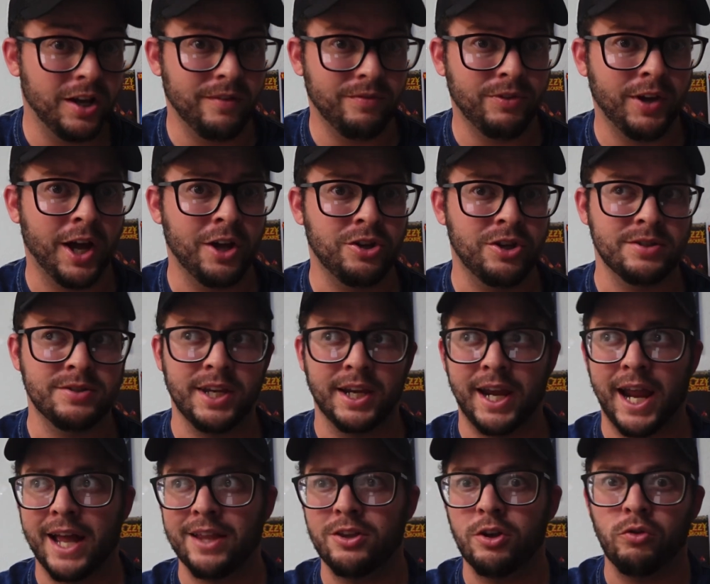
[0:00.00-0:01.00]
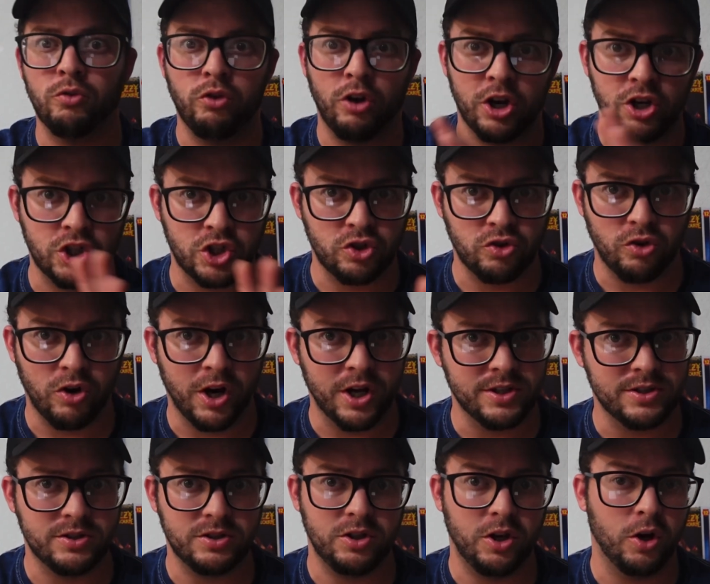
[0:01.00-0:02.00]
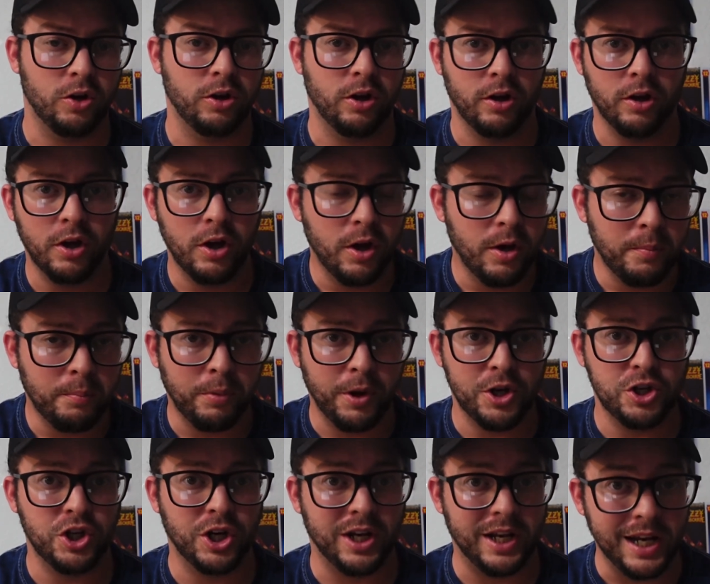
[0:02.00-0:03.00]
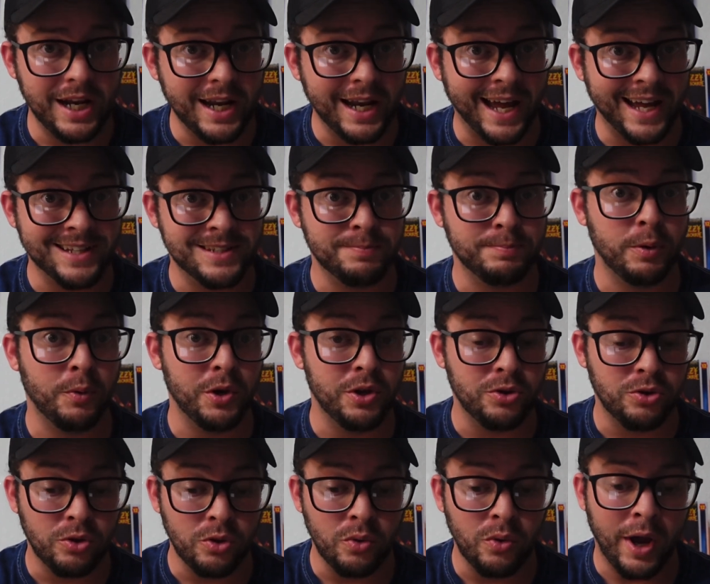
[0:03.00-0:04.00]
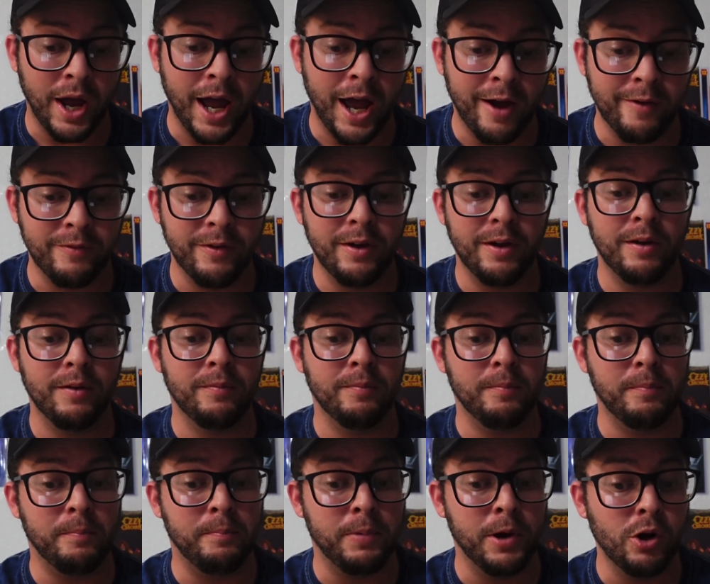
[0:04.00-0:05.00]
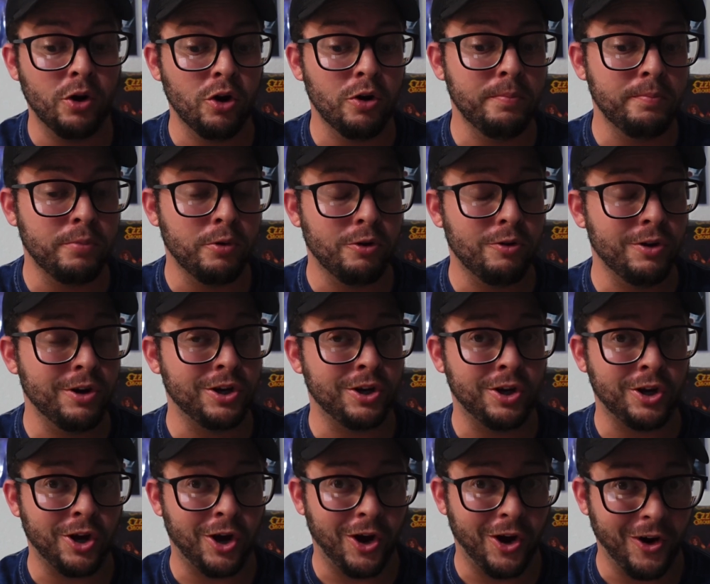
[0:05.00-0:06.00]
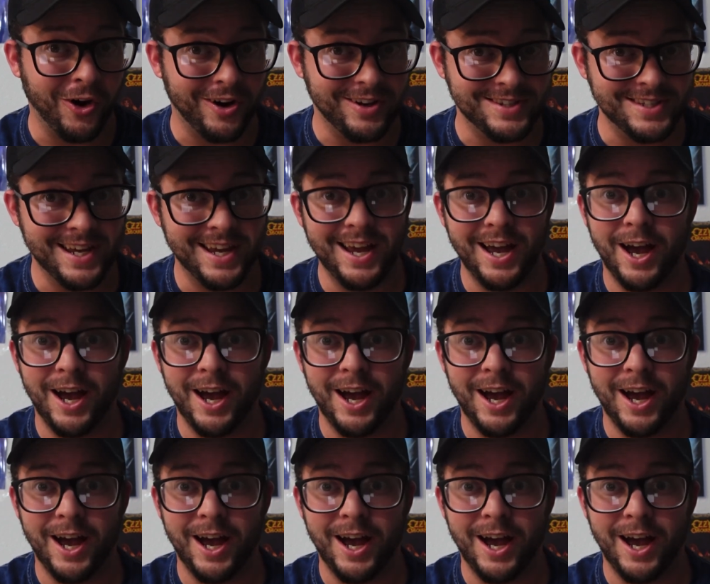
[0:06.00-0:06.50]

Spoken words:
not just at the restaurants, the place you can eat at, but we do have Beerbury Cart.